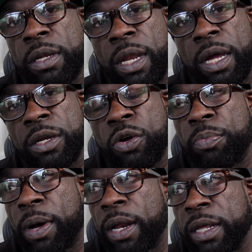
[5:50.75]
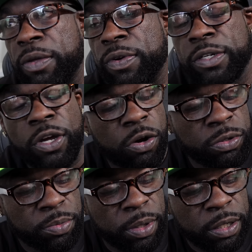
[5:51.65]
Like nobody even
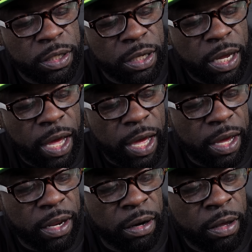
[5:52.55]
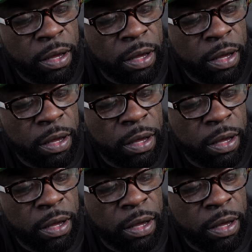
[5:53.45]
talked to me till I had,